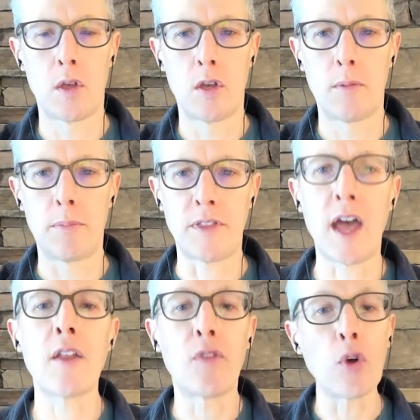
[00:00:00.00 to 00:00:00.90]

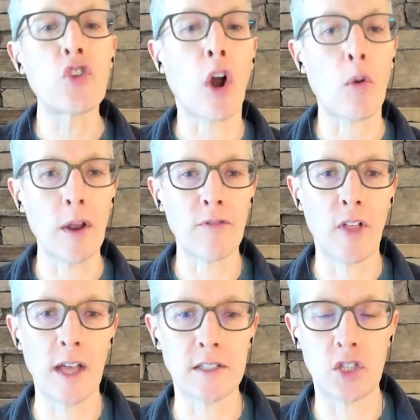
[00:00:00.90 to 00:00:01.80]
But those are red
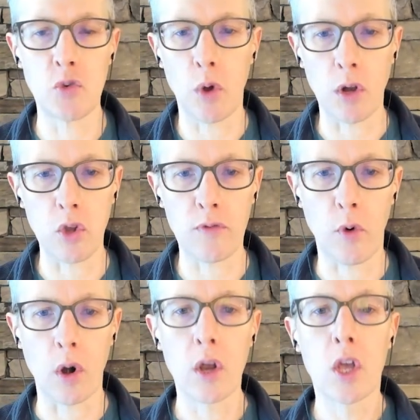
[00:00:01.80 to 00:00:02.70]
flags that you want to look
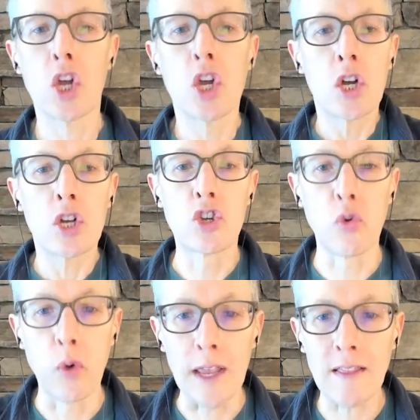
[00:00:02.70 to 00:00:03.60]
for.
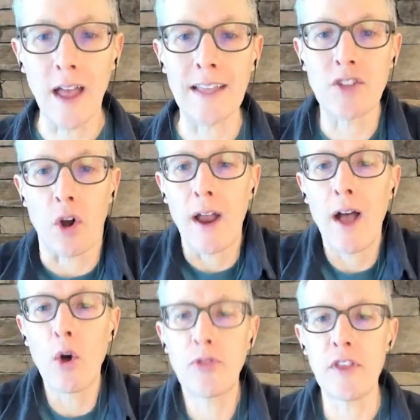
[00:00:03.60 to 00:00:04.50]
Green lights are
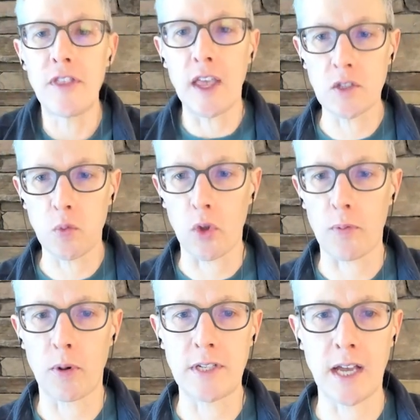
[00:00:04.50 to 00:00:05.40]
healthy things worth
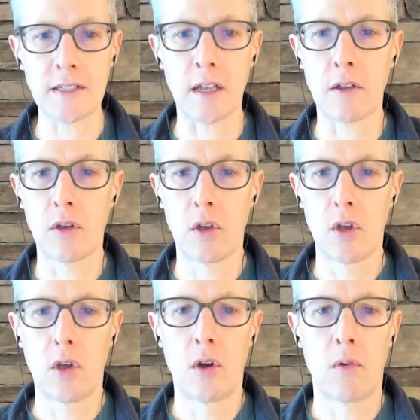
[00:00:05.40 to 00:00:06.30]
protecting,
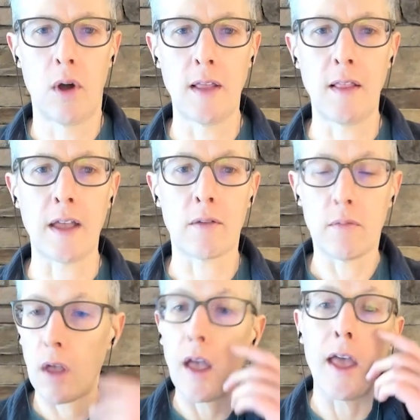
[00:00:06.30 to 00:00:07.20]
right?
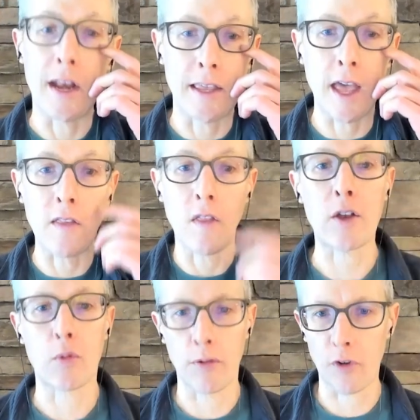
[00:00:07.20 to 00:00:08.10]
And again, like
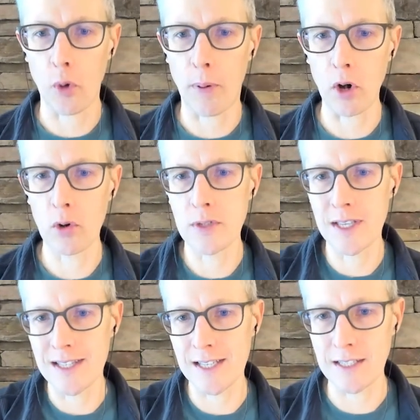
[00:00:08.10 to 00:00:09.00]
a referral partner who's
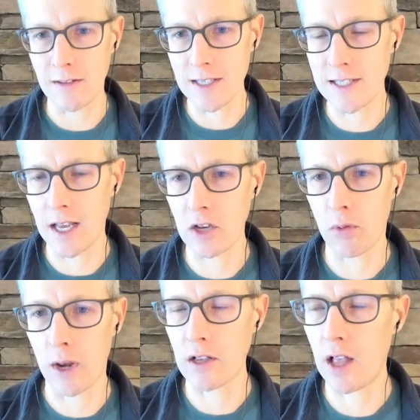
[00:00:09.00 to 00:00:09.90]
consistently sending
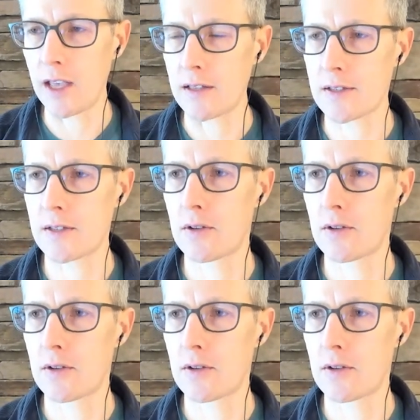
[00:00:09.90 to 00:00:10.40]
great clients.